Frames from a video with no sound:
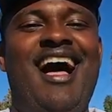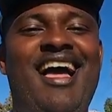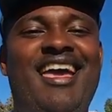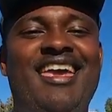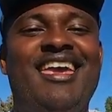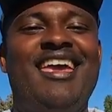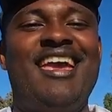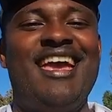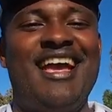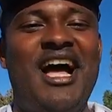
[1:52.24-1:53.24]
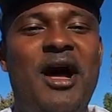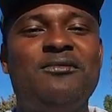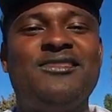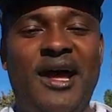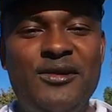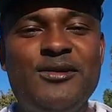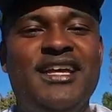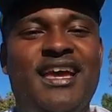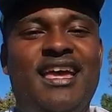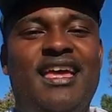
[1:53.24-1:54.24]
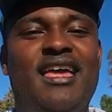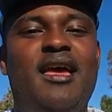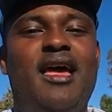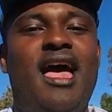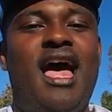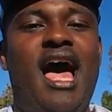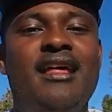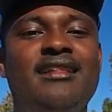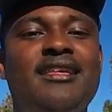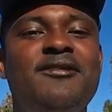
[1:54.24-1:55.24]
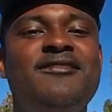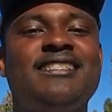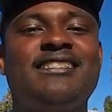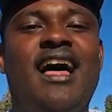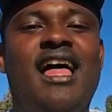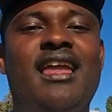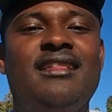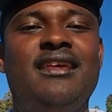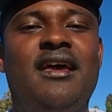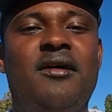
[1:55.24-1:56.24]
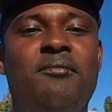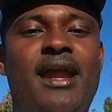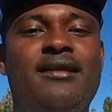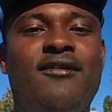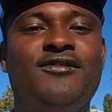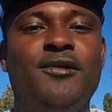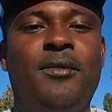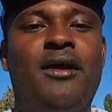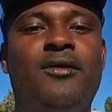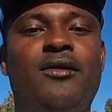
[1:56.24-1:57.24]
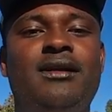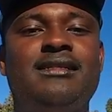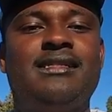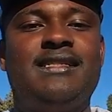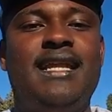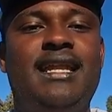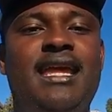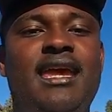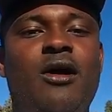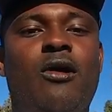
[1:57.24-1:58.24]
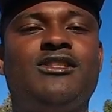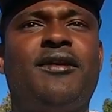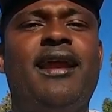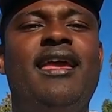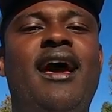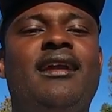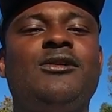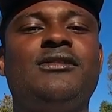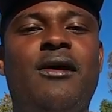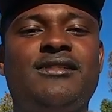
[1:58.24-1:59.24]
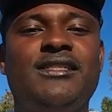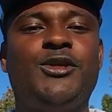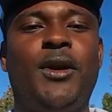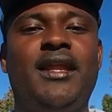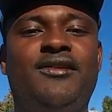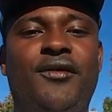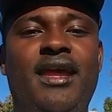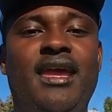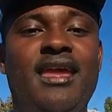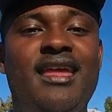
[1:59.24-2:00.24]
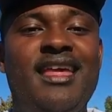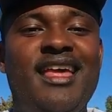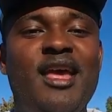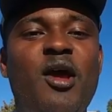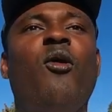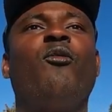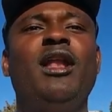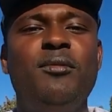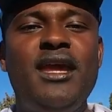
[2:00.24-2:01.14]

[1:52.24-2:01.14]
Hi, I'm Tanuja. Anand vs Nalanda Battle of the Maroon, Sydney, Australia 2023 will